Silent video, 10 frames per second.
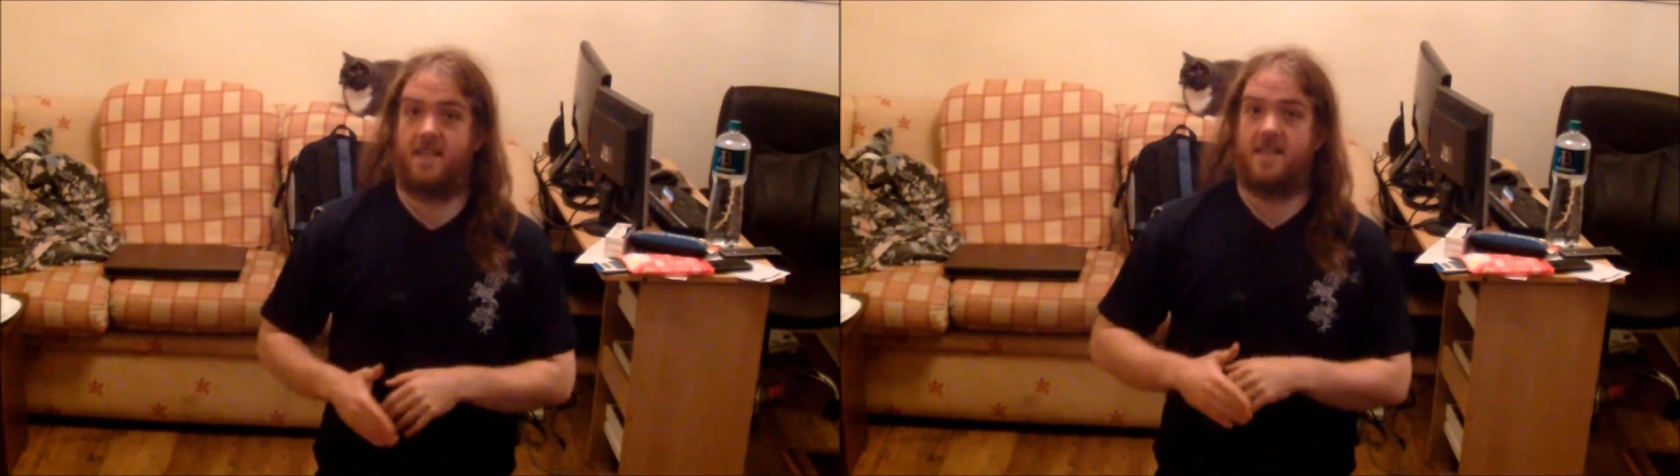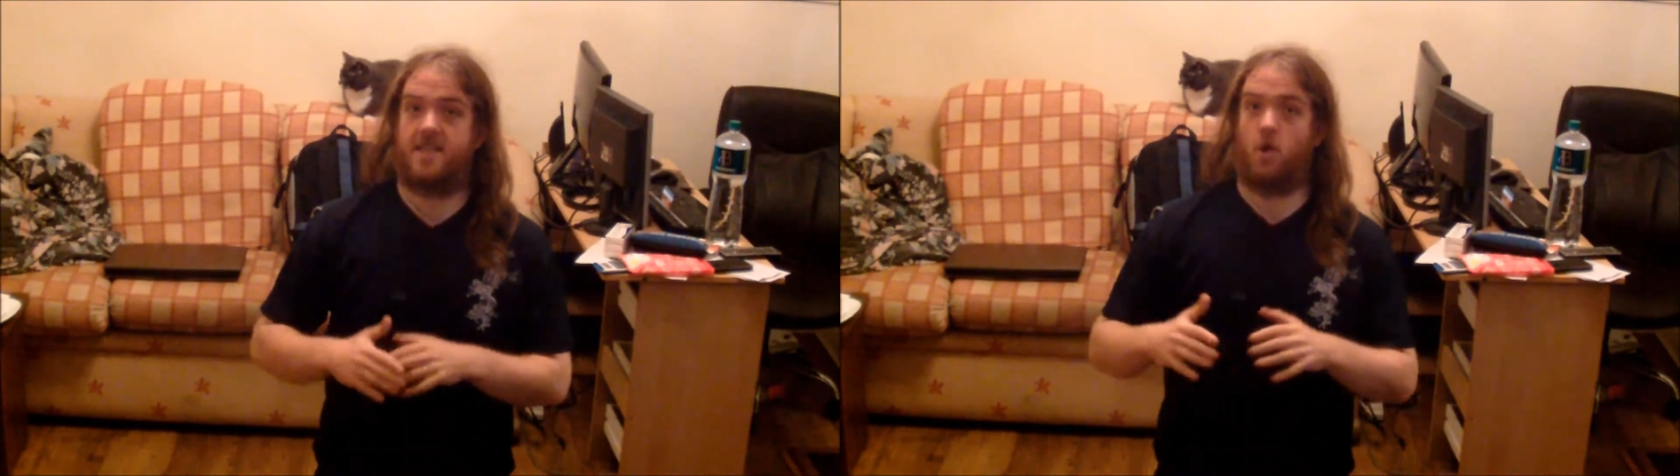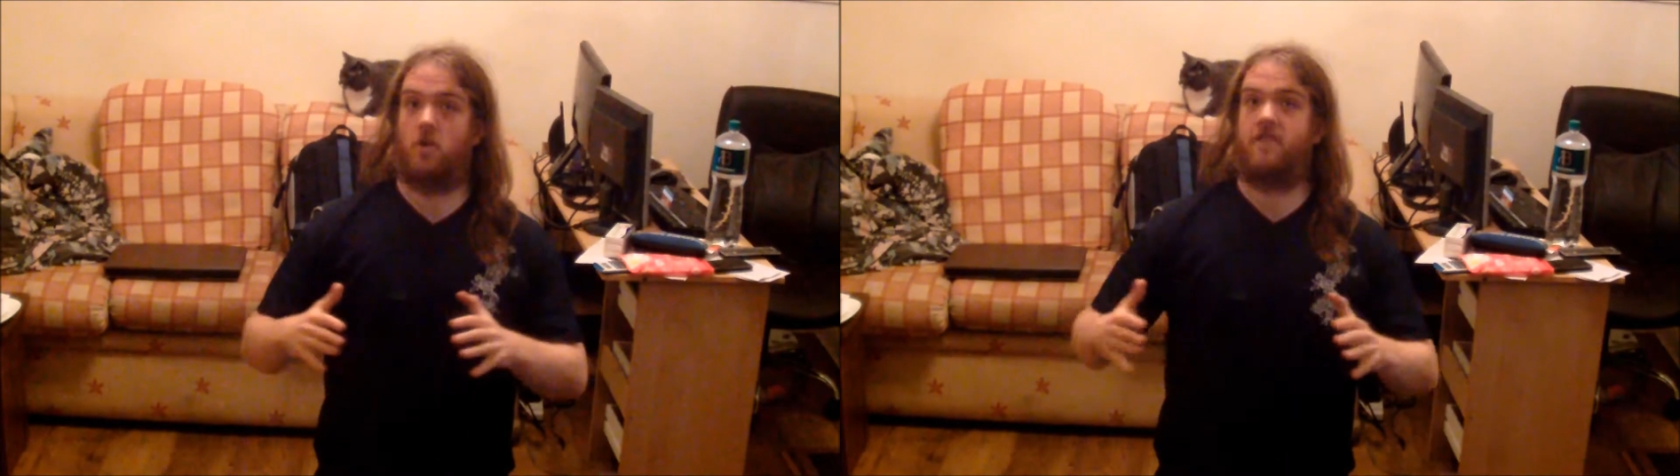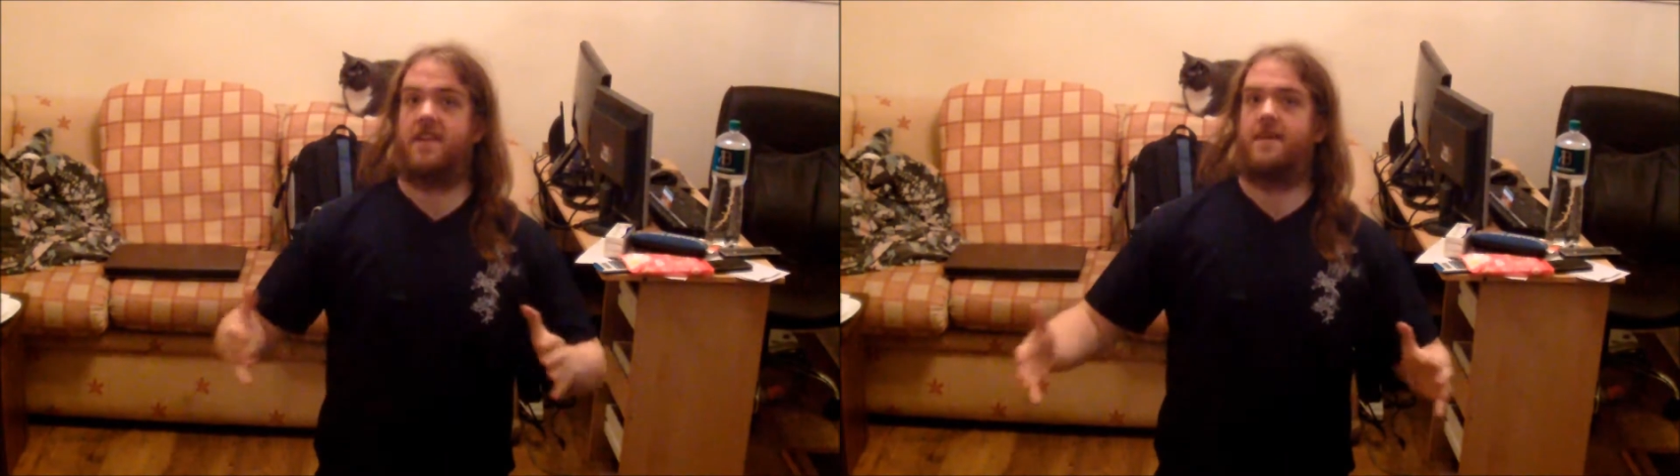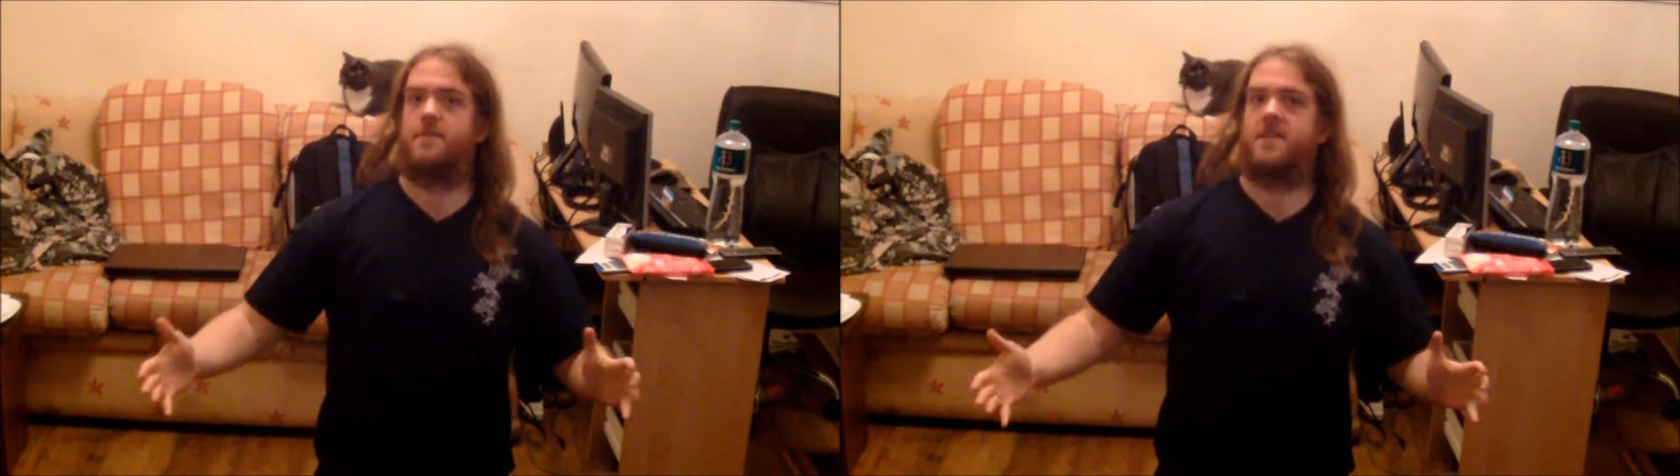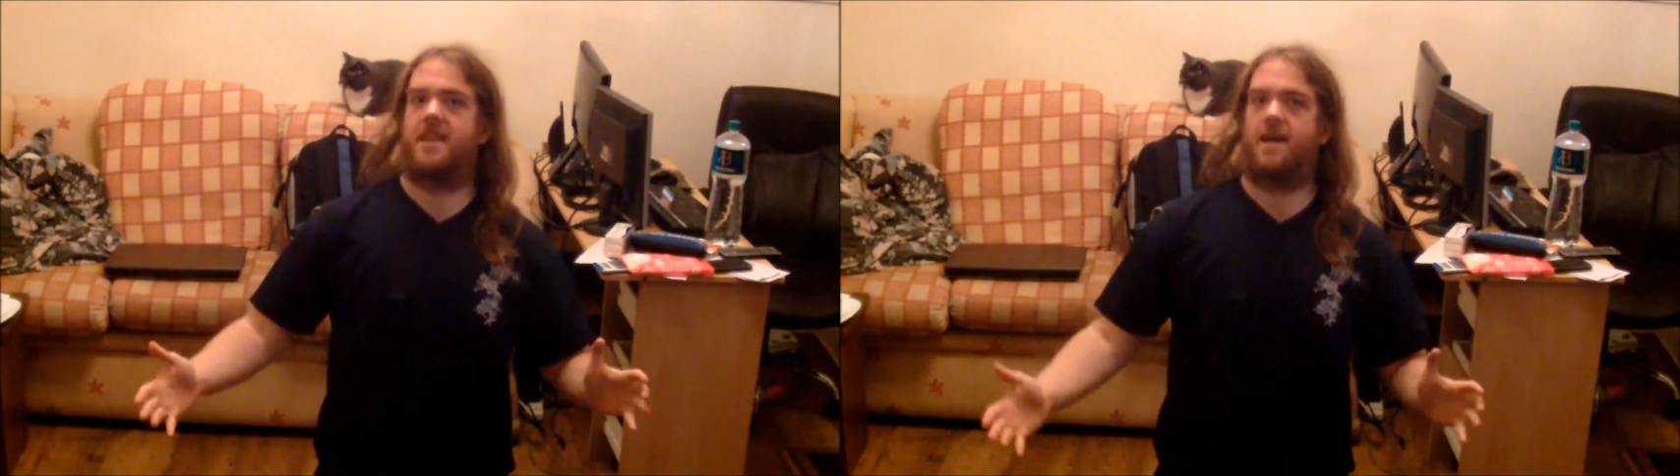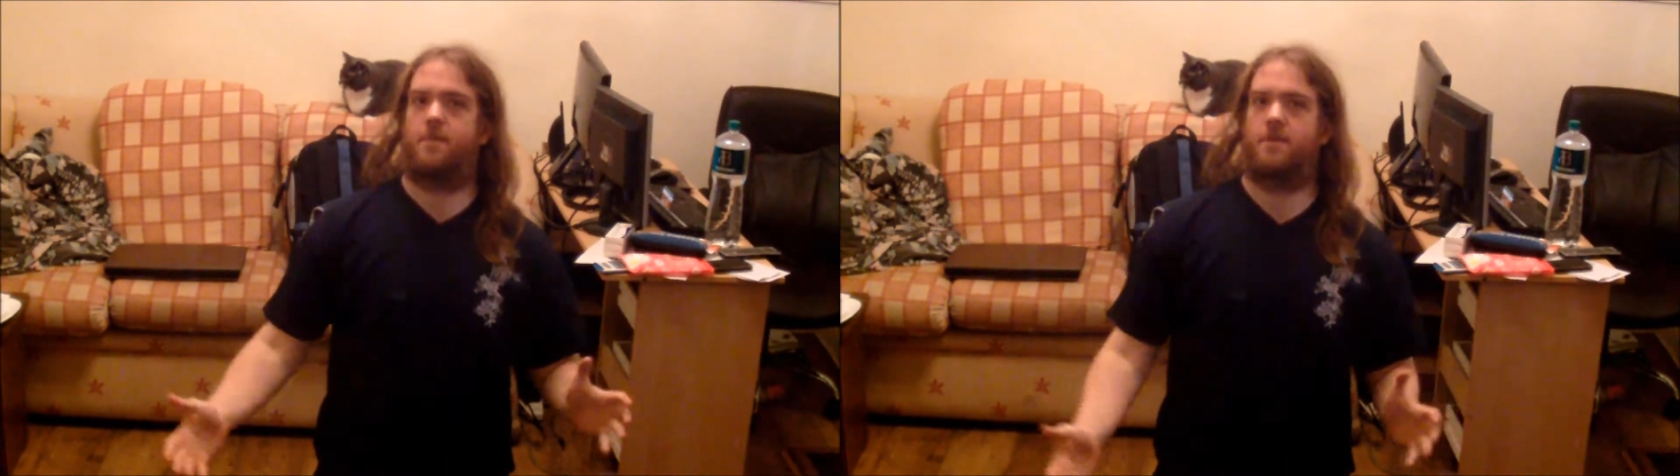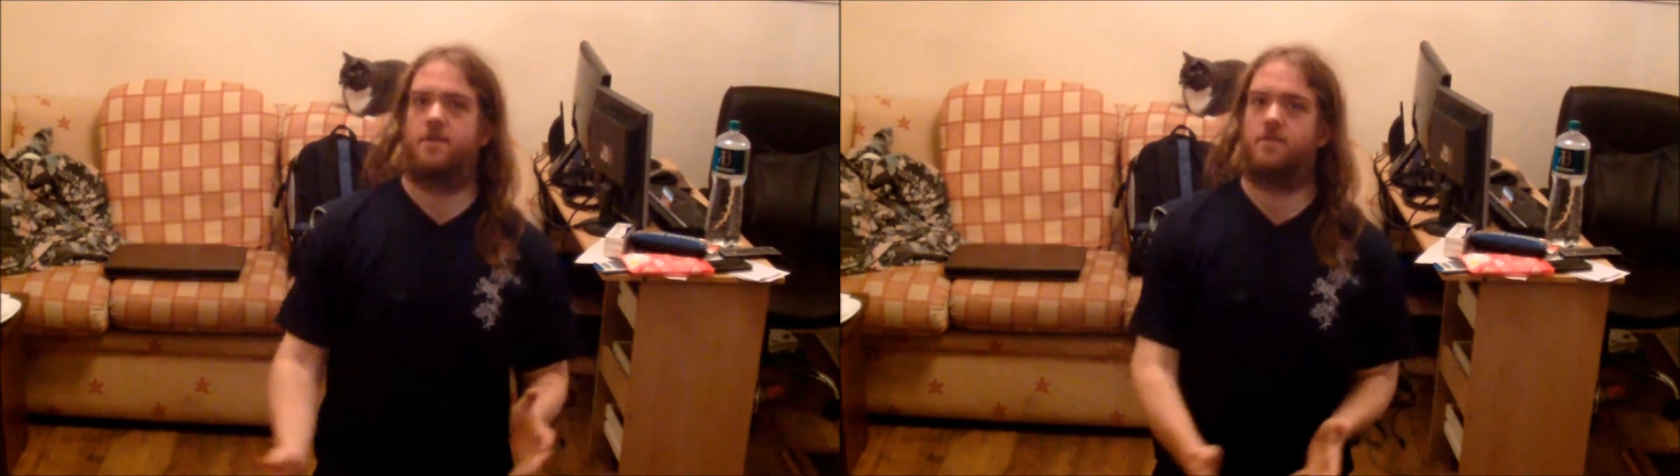The solar eclipse has
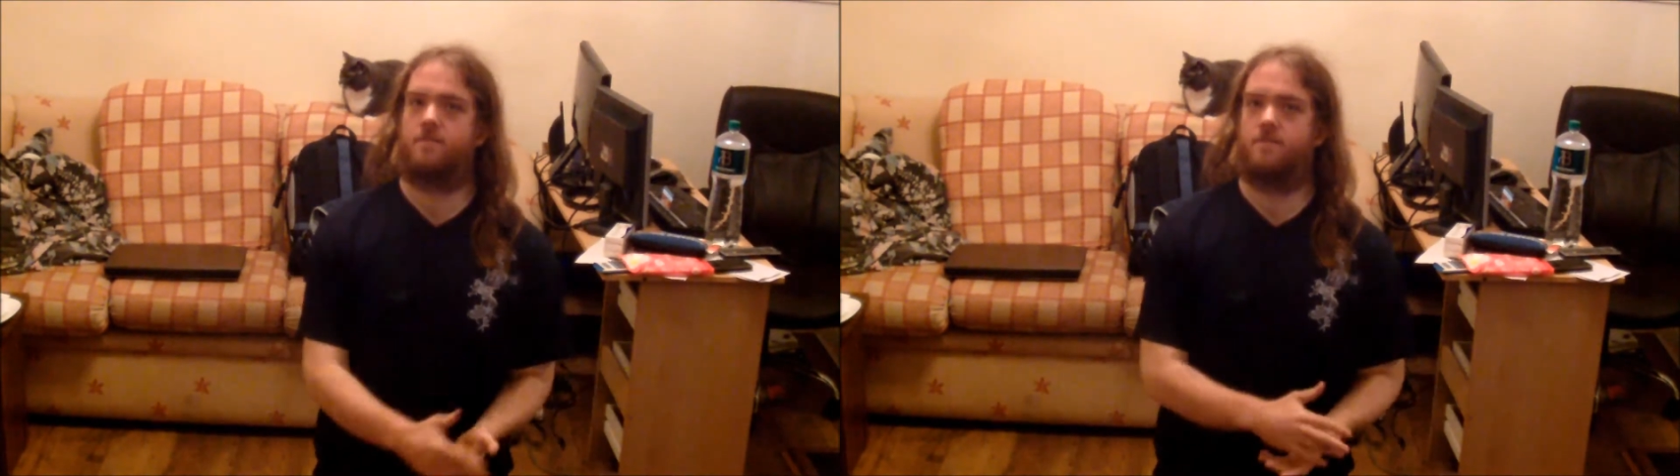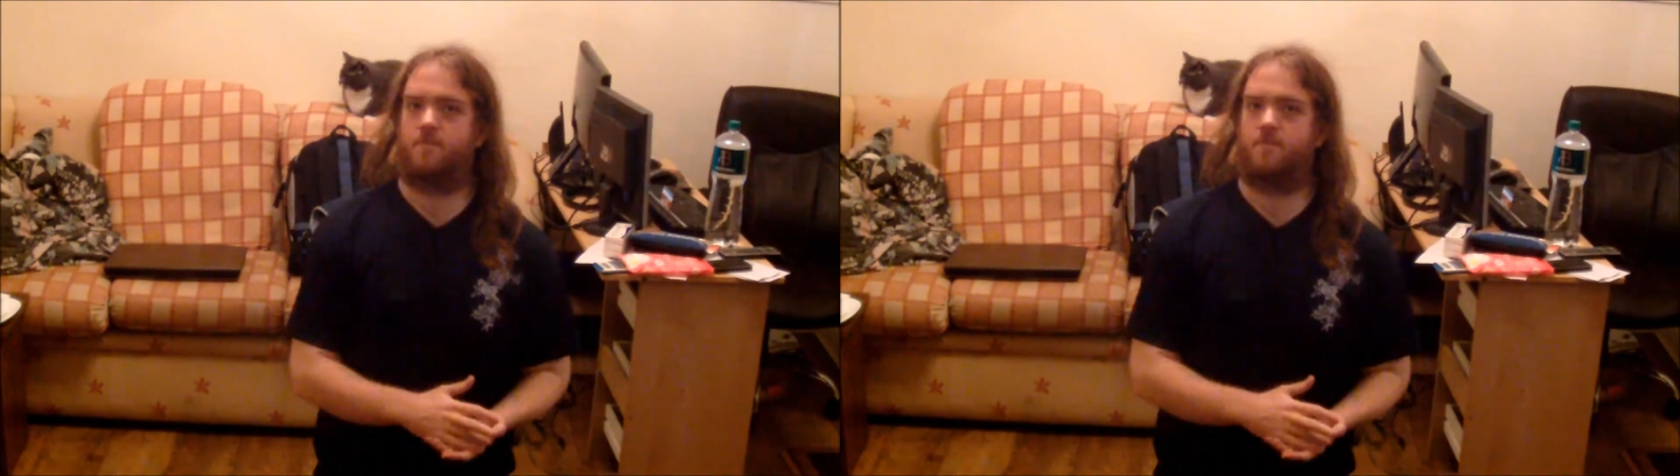happened.